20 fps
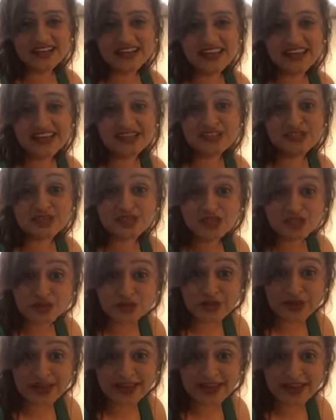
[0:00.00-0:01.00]
It's
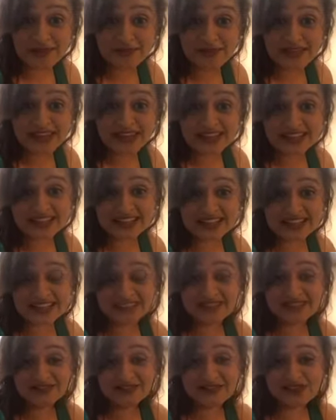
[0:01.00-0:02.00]
2 a.m. in England,
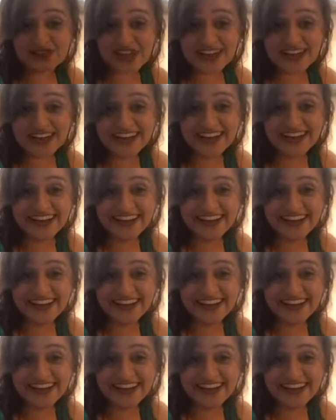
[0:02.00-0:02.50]
Vijay?